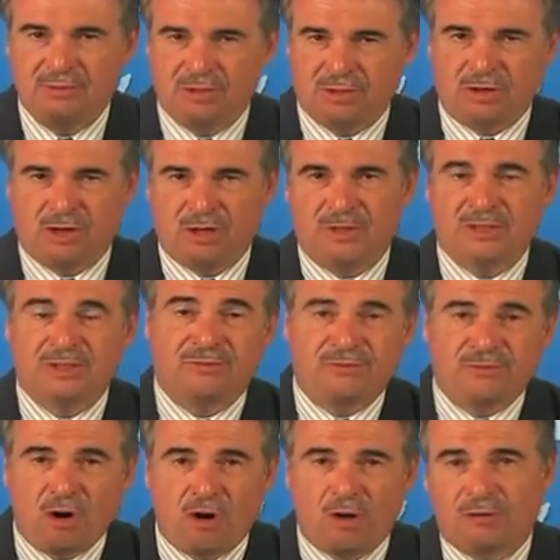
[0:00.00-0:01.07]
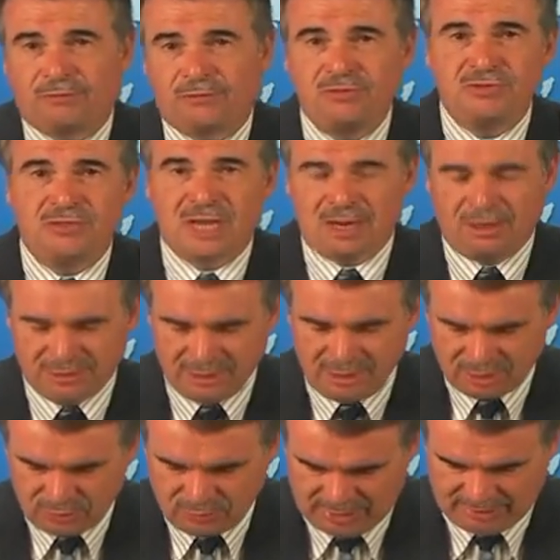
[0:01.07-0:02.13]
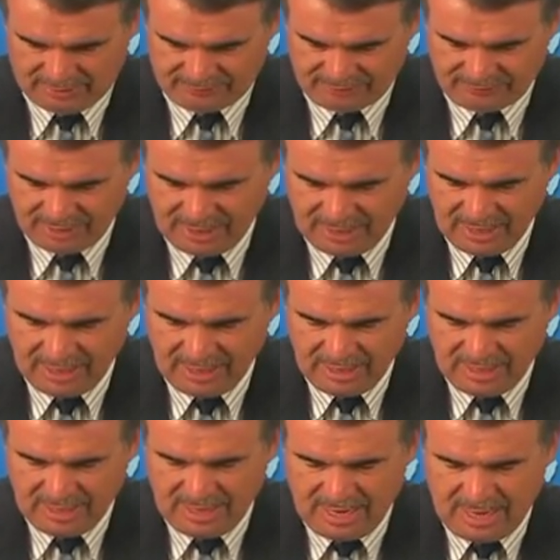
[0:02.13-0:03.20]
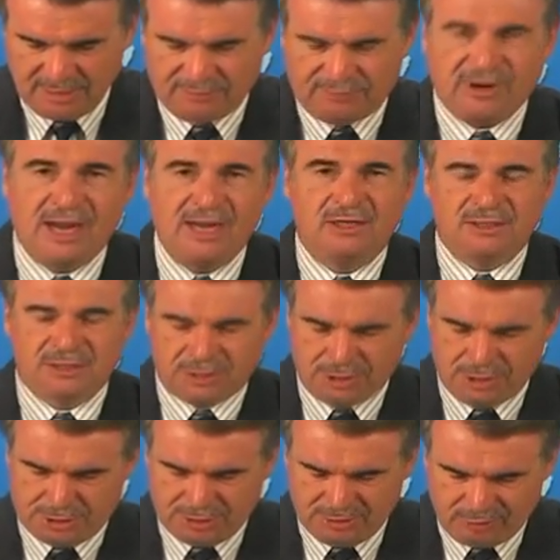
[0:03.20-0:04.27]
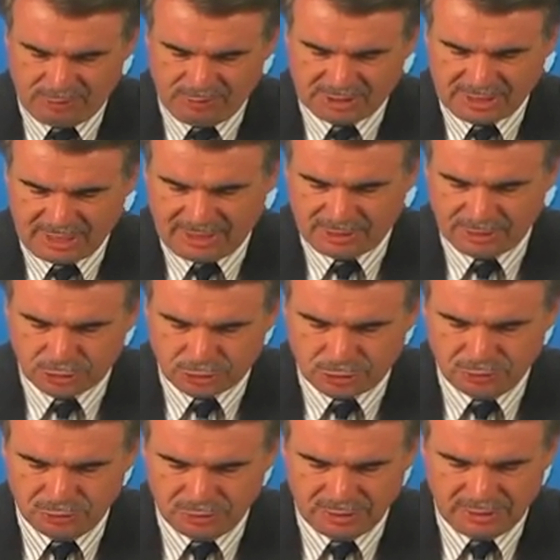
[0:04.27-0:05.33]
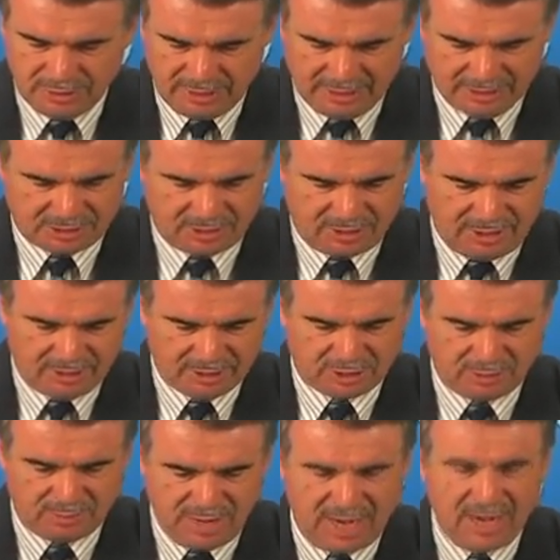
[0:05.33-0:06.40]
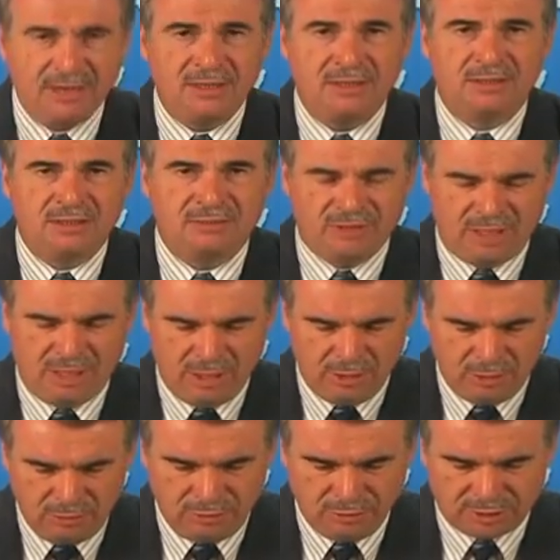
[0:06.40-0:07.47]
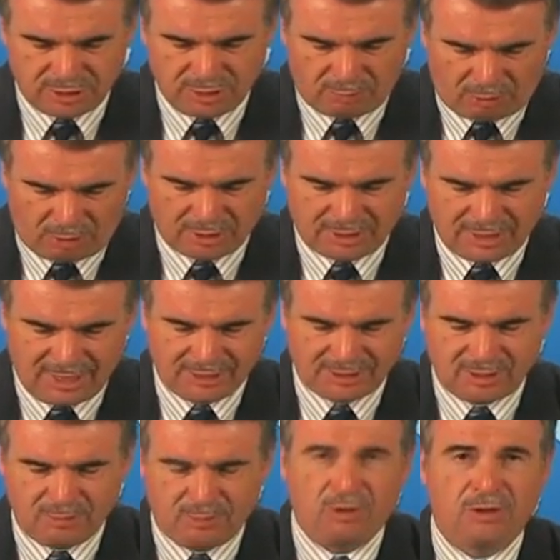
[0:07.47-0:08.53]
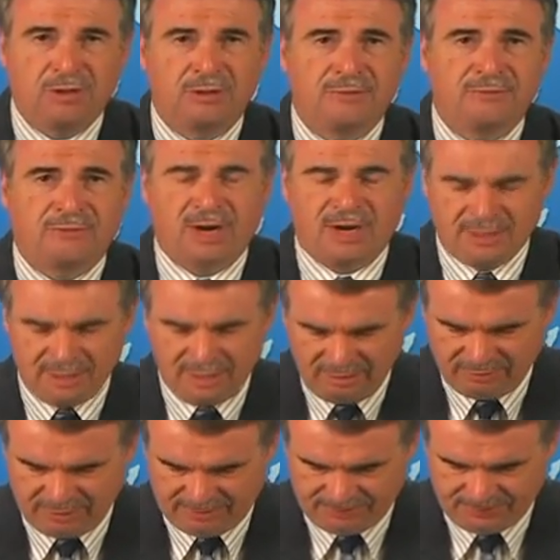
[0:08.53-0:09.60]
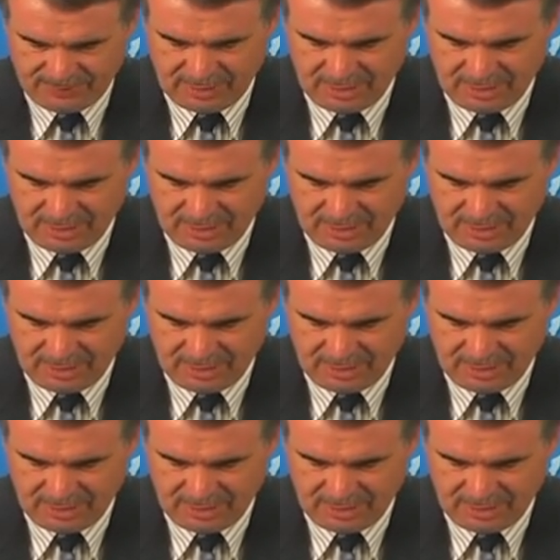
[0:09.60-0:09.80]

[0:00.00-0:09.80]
We're talking about the fall of 2012. And a final decision will be taken soon, Israel's main TV news broadcast reported on Friday evening.